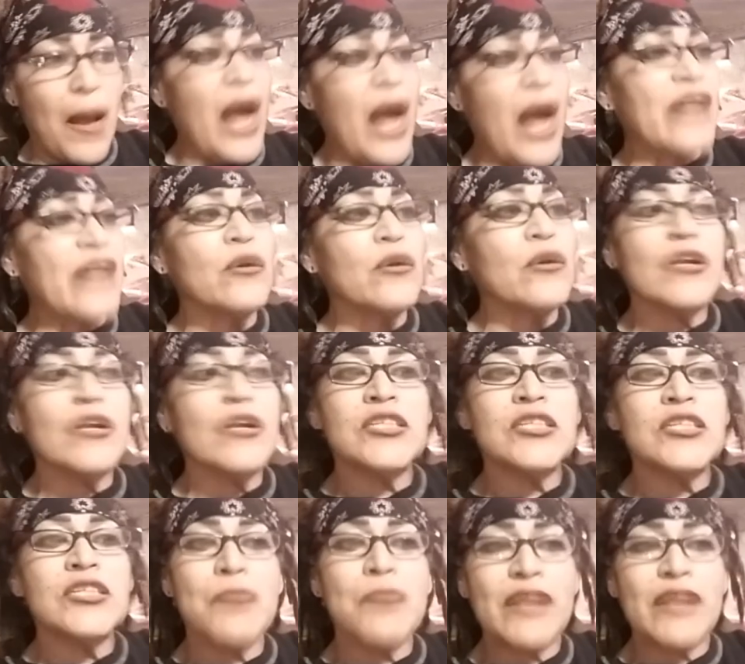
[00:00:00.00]
I don't
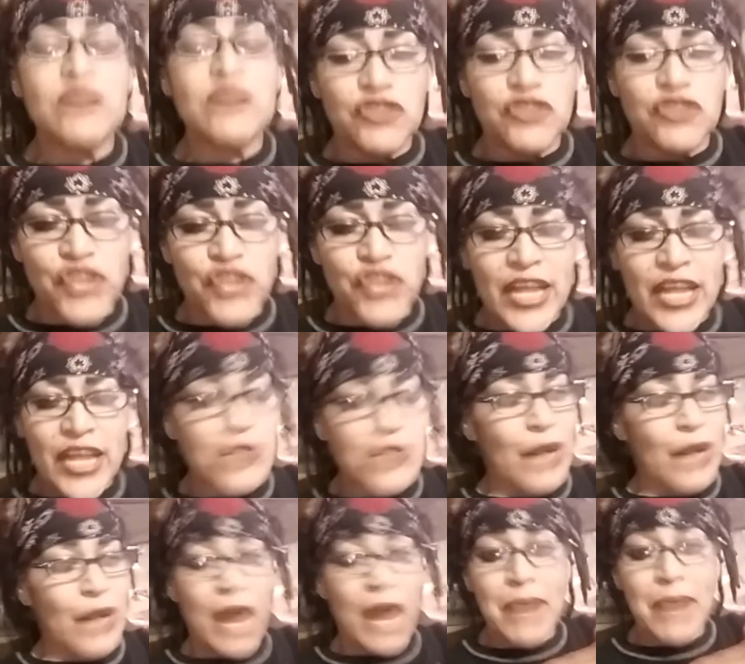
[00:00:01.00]
expect you to change,
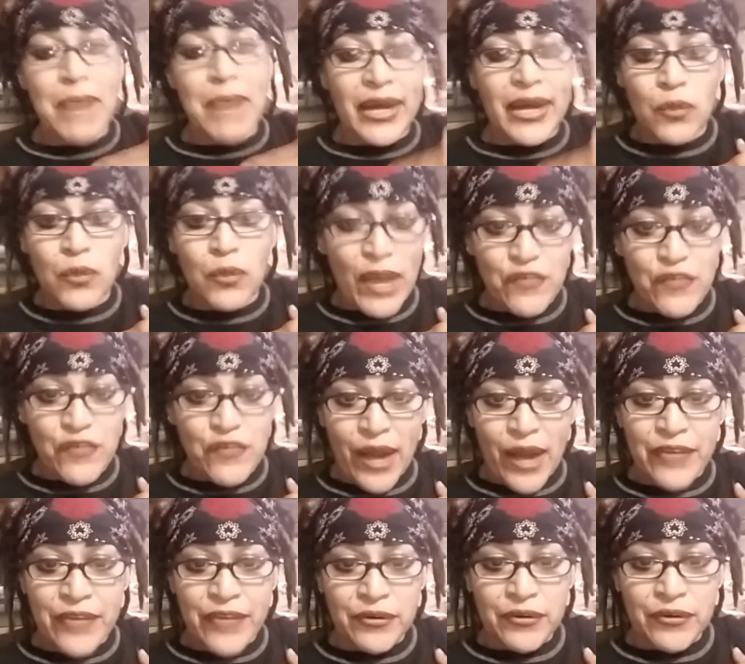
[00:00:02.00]
but I'm not going to waver
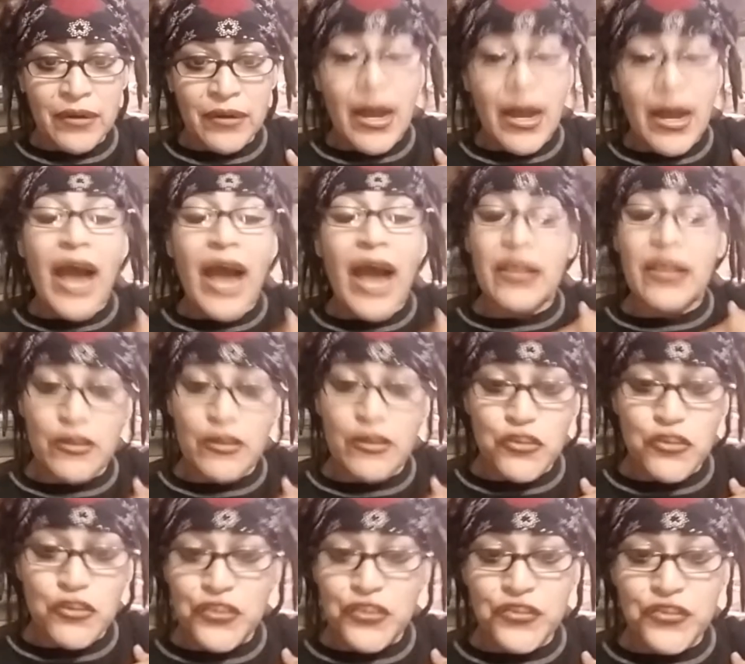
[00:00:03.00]
either. I love
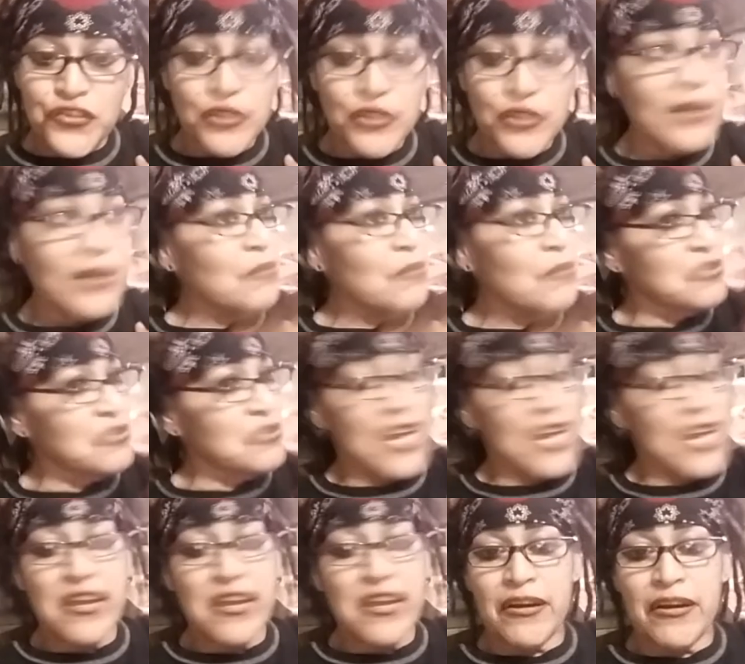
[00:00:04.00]
you, sister.
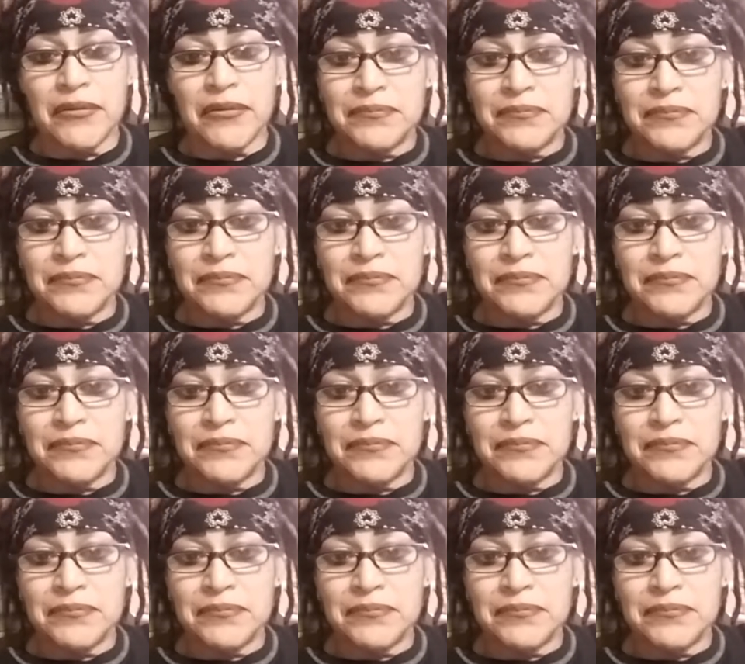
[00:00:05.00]
Take care.